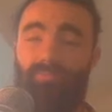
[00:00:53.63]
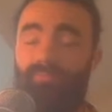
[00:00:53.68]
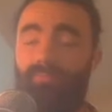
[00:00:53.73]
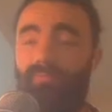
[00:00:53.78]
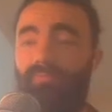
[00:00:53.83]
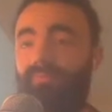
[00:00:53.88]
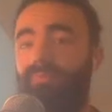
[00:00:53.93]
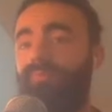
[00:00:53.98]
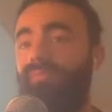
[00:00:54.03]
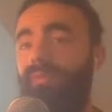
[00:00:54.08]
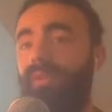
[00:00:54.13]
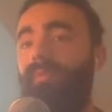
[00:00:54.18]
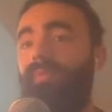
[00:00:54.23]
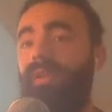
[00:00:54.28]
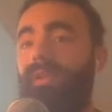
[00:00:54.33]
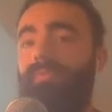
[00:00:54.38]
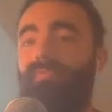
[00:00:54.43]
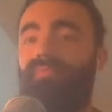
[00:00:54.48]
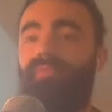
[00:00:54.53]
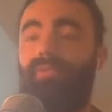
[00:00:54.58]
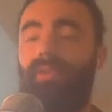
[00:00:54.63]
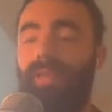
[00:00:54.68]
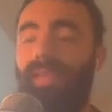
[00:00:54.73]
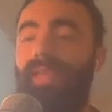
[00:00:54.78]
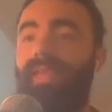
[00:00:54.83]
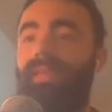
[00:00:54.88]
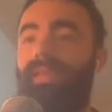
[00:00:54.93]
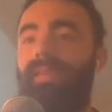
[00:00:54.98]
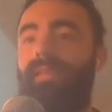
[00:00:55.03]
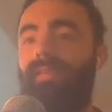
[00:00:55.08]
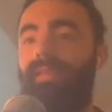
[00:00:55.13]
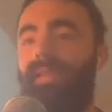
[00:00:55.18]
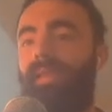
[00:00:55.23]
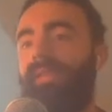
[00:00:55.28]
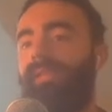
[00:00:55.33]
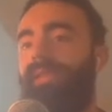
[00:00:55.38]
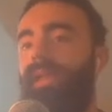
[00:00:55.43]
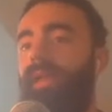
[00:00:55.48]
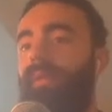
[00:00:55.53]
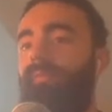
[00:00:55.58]
and pretty much predicting the
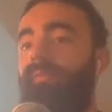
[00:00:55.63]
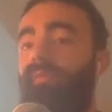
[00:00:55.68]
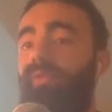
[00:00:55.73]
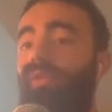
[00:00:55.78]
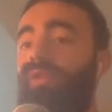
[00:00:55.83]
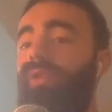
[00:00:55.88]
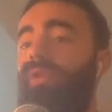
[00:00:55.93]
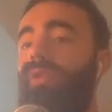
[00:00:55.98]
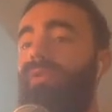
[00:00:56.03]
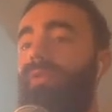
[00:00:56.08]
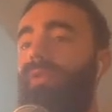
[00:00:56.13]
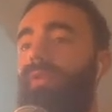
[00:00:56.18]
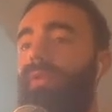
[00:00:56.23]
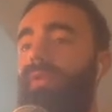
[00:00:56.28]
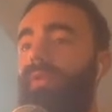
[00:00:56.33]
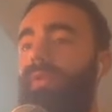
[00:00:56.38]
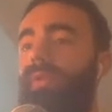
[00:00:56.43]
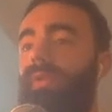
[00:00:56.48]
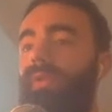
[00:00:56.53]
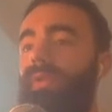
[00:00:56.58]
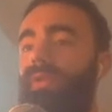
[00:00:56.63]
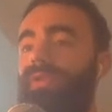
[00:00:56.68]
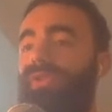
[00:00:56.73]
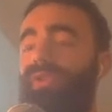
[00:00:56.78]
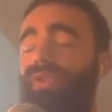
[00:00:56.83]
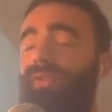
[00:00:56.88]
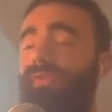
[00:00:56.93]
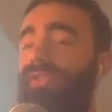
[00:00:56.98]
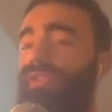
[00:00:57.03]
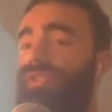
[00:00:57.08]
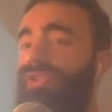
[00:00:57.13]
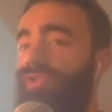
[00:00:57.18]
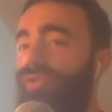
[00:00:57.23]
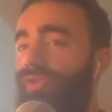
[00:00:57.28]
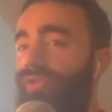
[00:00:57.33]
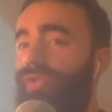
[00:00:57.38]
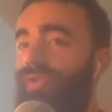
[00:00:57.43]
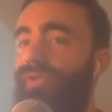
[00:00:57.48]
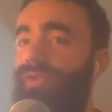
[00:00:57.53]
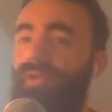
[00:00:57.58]
exam for you. So if you're
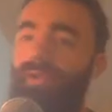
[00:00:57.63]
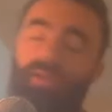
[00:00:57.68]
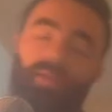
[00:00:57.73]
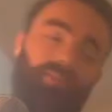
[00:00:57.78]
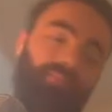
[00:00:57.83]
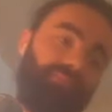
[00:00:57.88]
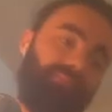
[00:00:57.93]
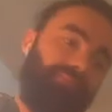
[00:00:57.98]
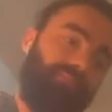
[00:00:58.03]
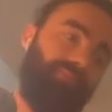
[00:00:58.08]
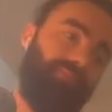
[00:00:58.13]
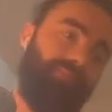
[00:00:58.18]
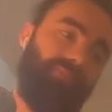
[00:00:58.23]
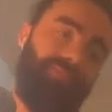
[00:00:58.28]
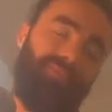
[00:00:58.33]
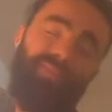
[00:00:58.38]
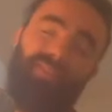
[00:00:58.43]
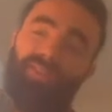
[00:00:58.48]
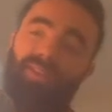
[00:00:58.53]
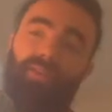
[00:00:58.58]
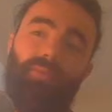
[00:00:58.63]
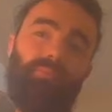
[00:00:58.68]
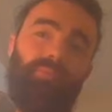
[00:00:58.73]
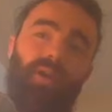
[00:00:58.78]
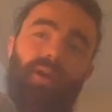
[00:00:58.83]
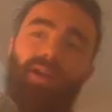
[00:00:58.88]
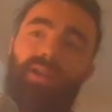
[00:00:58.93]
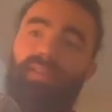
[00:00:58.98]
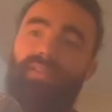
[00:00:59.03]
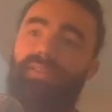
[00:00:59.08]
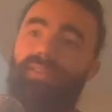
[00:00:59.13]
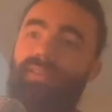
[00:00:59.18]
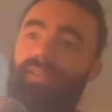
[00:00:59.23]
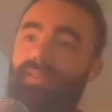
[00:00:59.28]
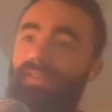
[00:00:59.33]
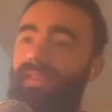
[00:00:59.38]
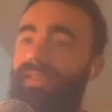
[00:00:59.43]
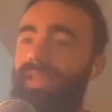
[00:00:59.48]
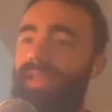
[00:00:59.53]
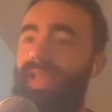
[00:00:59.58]
screwed, you can pass.
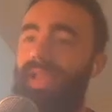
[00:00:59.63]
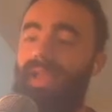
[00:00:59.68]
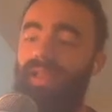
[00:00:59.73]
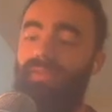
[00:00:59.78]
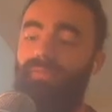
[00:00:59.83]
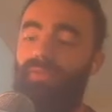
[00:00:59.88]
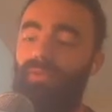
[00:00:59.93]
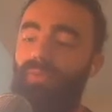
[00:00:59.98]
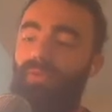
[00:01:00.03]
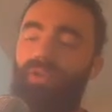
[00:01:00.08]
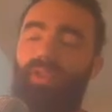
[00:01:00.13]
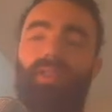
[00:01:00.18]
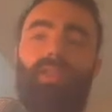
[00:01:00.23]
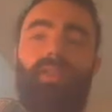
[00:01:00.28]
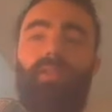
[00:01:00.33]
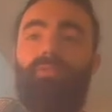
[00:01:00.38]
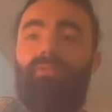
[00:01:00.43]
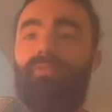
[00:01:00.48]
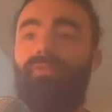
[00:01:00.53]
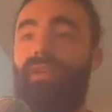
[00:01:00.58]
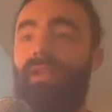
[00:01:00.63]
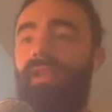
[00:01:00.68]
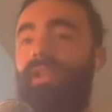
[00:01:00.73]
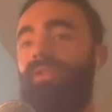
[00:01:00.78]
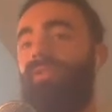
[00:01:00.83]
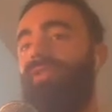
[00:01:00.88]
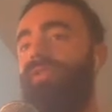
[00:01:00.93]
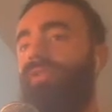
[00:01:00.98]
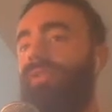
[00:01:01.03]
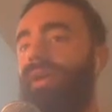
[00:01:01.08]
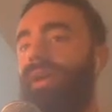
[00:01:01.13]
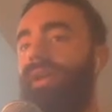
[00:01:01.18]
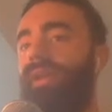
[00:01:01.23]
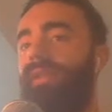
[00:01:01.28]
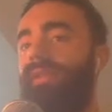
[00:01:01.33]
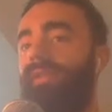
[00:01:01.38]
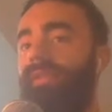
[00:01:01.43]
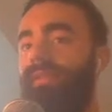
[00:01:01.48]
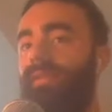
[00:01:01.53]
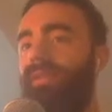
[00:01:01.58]
And if you want to get a really good grade,
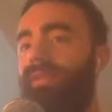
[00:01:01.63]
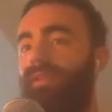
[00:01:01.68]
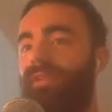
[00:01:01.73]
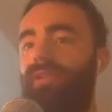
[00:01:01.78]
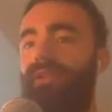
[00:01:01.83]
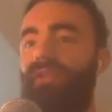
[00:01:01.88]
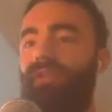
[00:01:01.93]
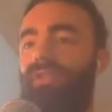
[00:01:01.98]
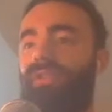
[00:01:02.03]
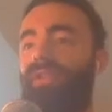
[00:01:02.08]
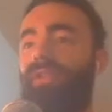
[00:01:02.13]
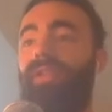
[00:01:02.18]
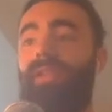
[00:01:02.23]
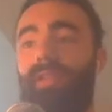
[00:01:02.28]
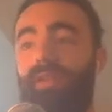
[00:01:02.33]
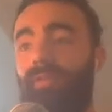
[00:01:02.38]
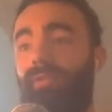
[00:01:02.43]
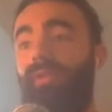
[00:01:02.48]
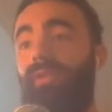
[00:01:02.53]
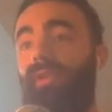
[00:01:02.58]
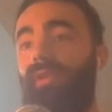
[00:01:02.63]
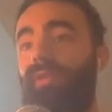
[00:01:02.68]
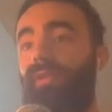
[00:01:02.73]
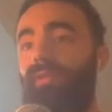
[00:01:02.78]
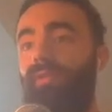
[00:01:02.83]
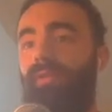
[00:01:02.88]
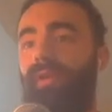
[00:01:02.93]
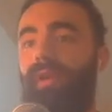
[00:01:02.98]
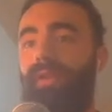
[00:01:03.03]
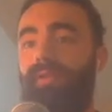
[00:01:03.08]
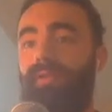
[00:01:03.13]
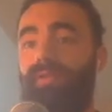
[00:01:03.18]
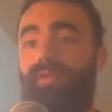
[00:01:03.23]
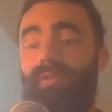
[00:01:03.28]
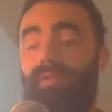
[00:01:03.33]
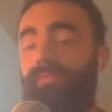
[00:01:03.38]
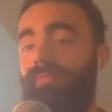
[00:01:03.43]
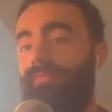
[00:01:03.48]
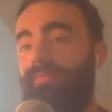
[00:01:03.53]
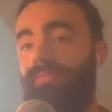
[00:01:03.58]
you can get a really good grade. It's
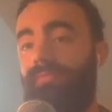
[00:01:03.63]
just